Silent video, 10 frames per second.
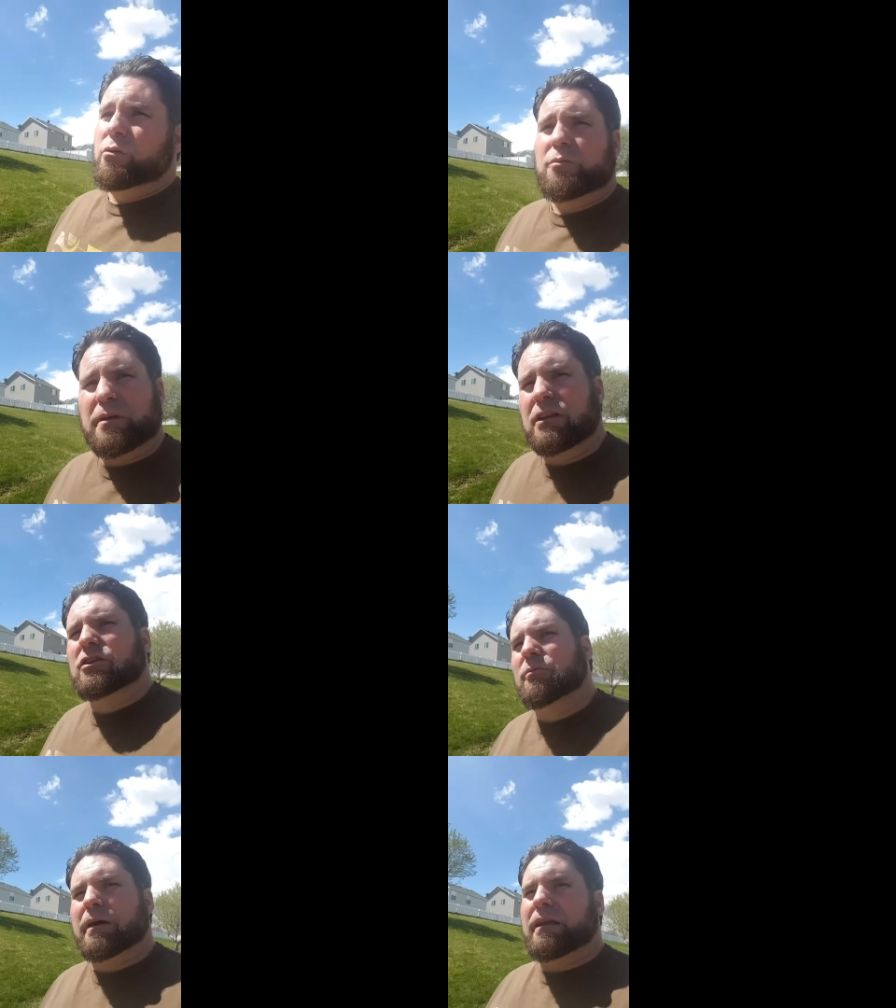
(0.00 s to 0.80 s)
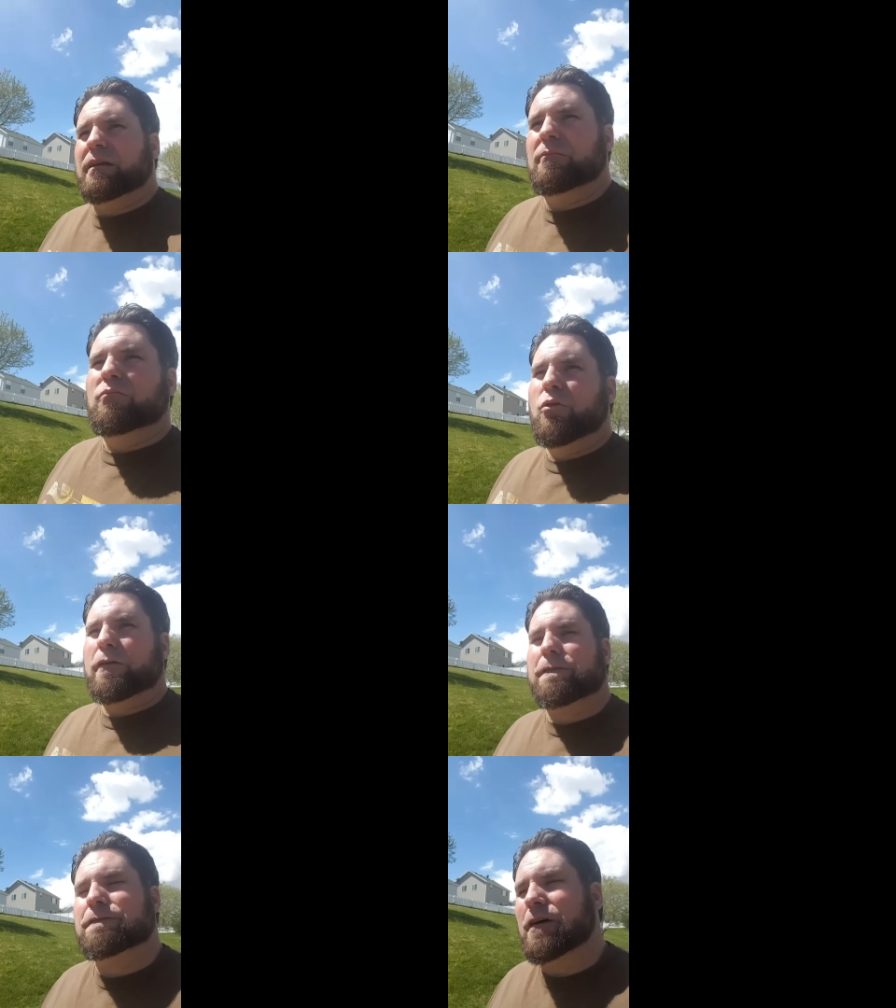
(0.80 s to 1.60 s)
would have been a little bit
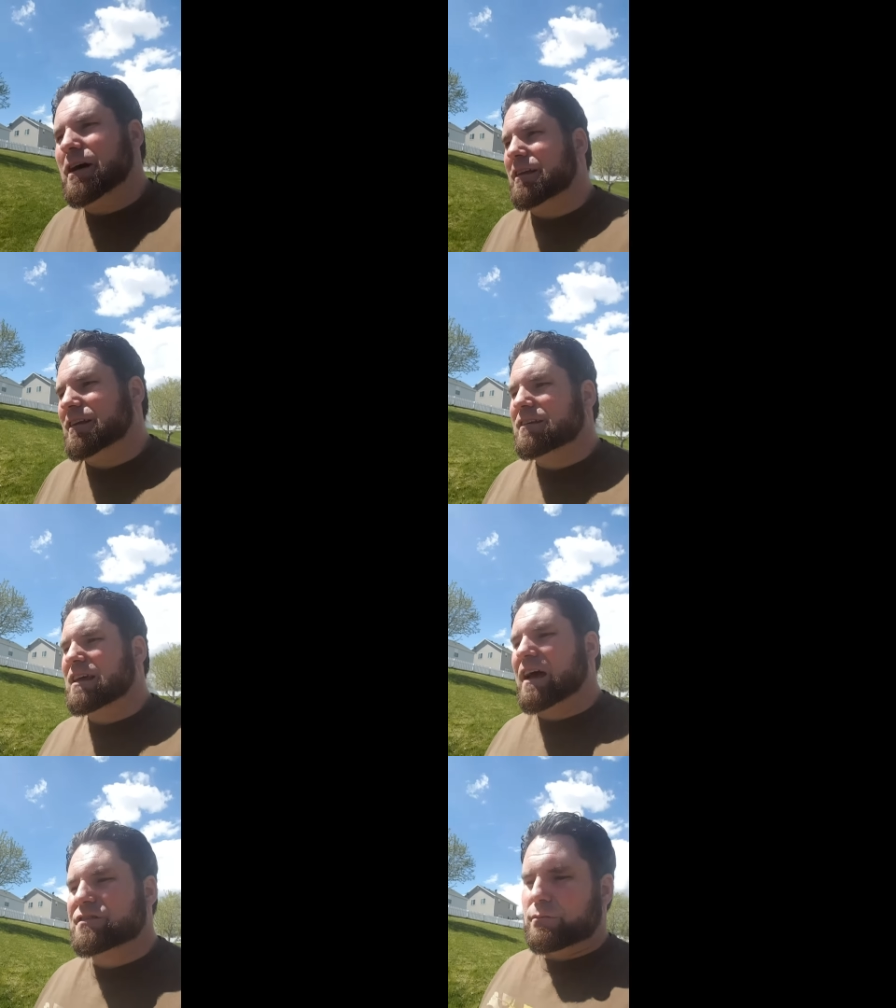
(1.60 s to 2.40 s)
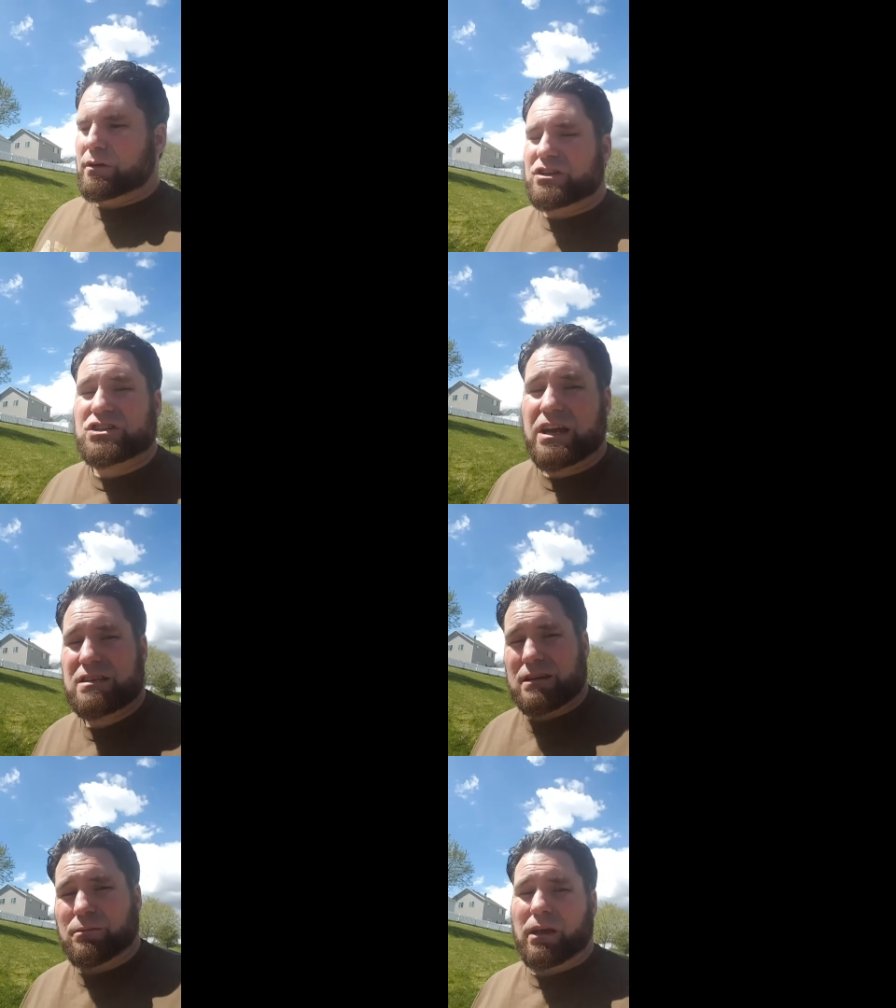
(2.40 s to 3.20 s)
more fun to have somebody
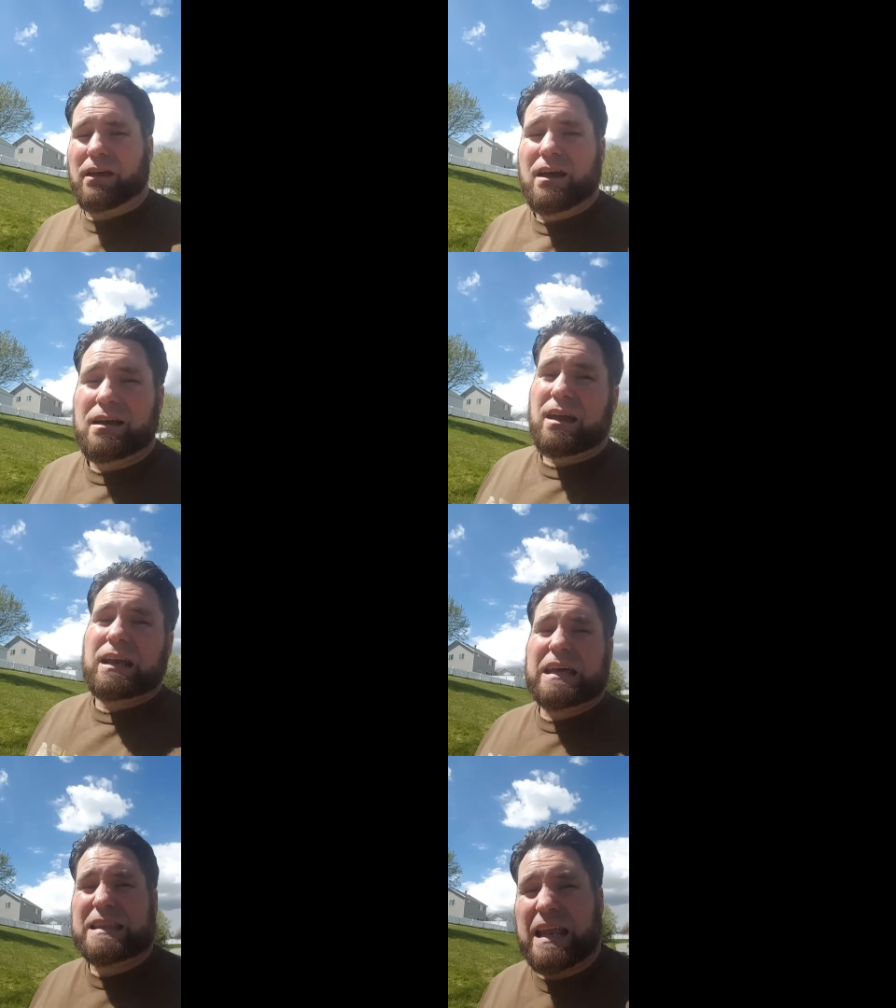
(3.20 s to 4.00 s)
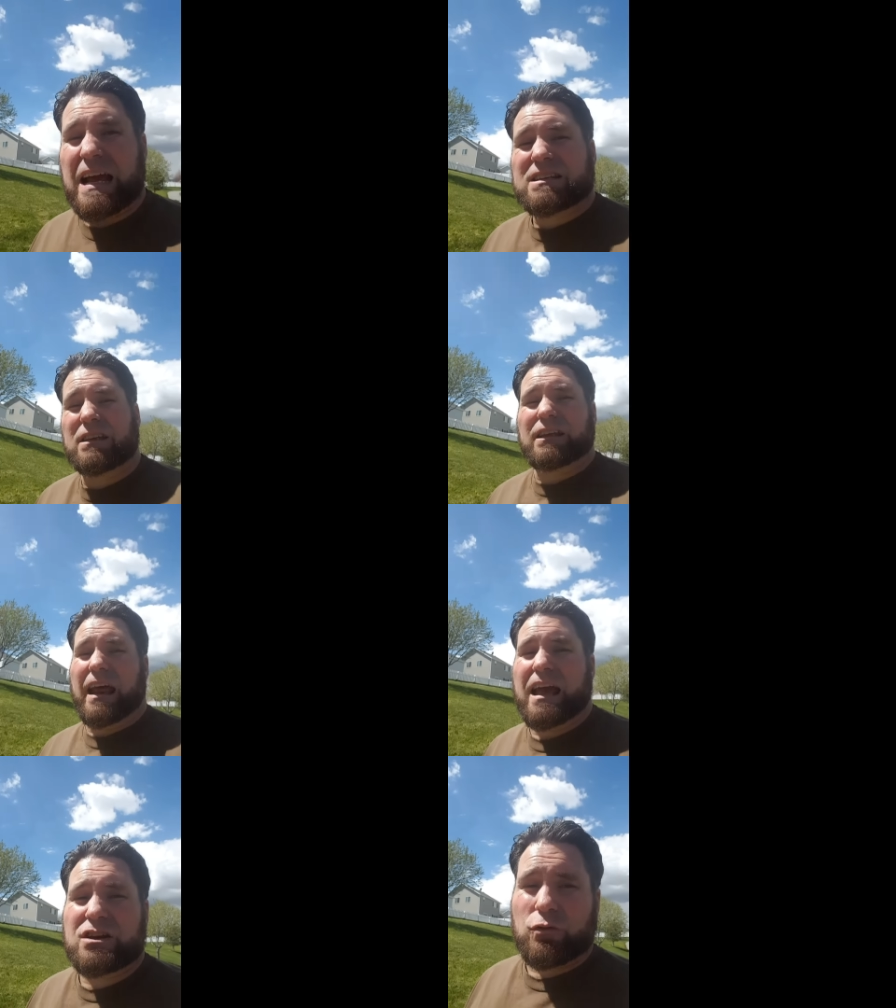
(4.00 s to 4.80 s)
chasing me. Kind of like the
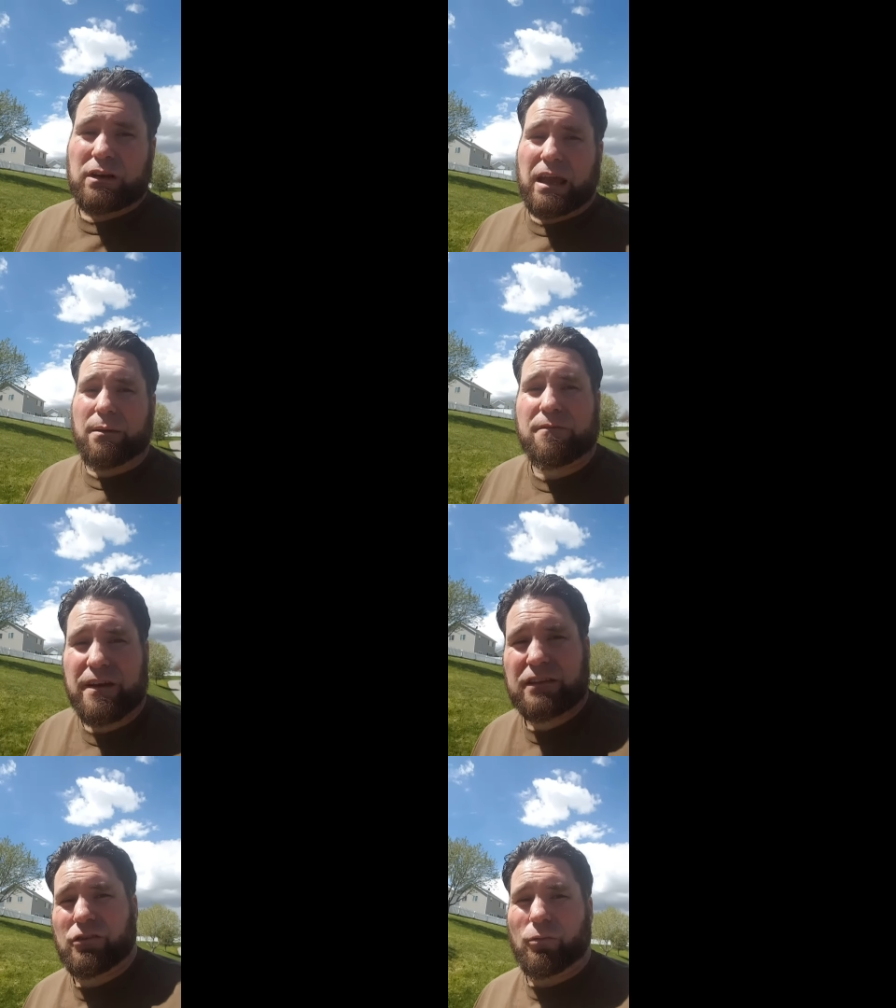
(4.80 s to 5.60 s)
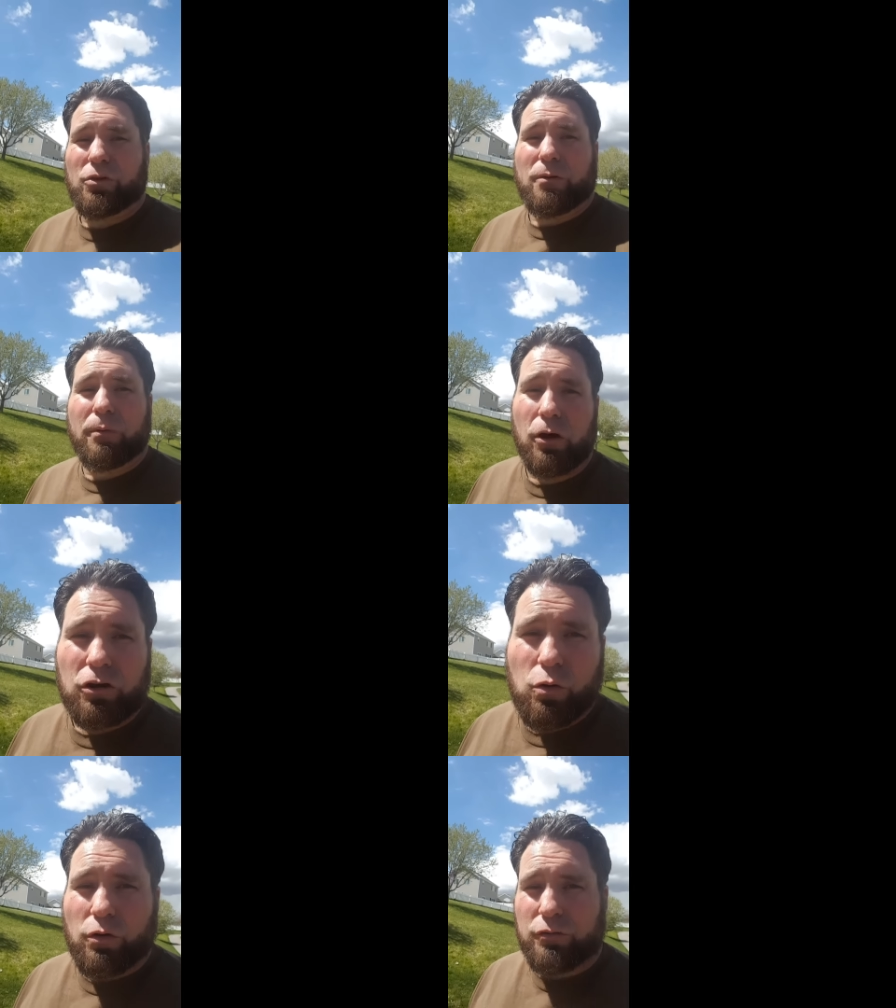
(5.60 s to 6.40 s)
excellent Android game Vector, where you
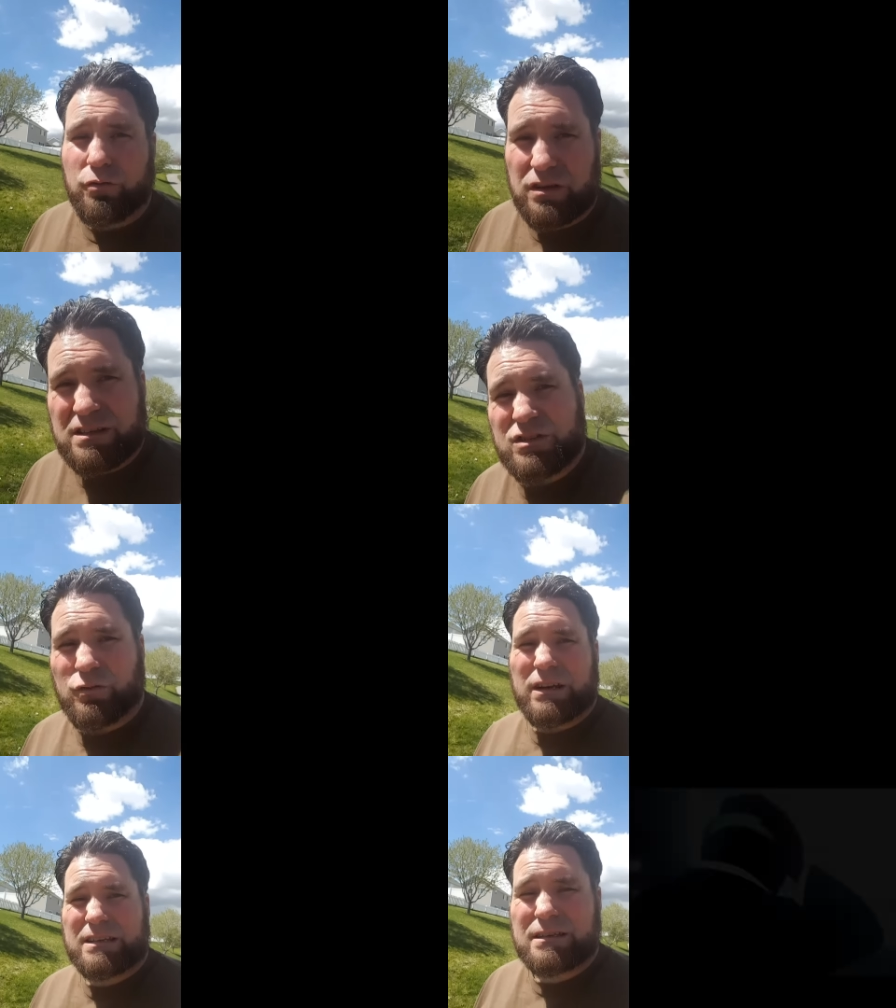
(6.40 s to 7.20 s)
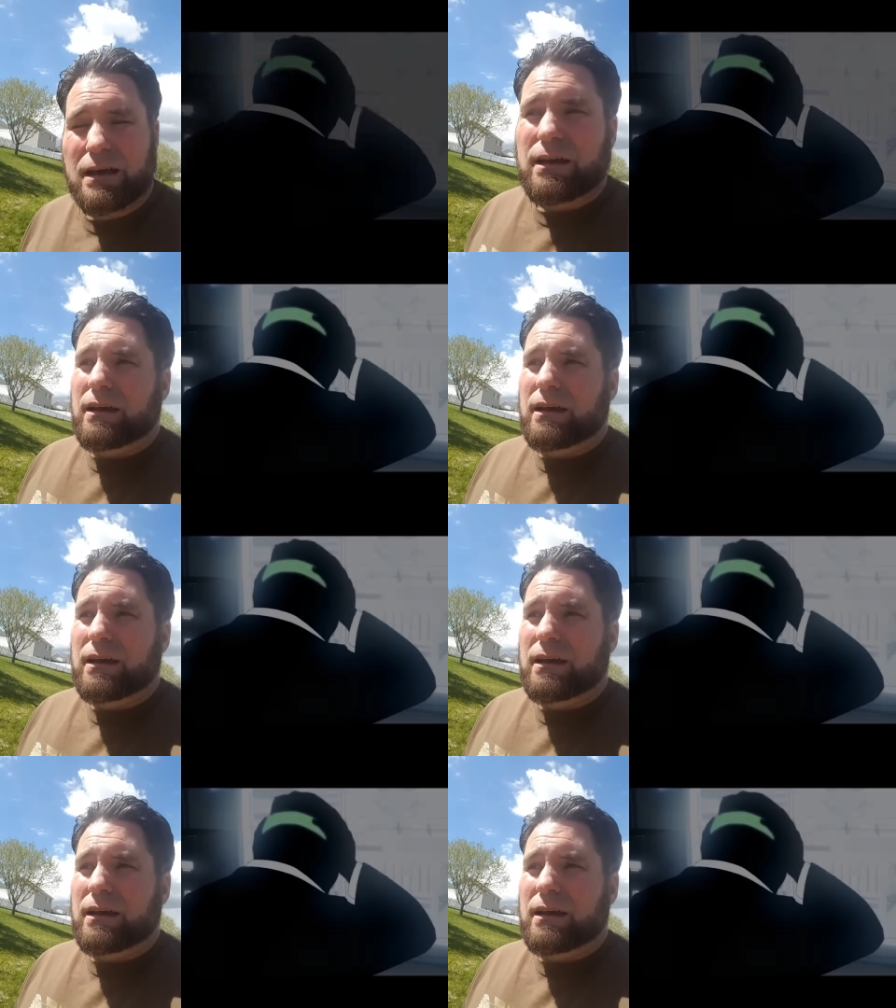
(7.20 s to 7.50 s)
parkour through the streets.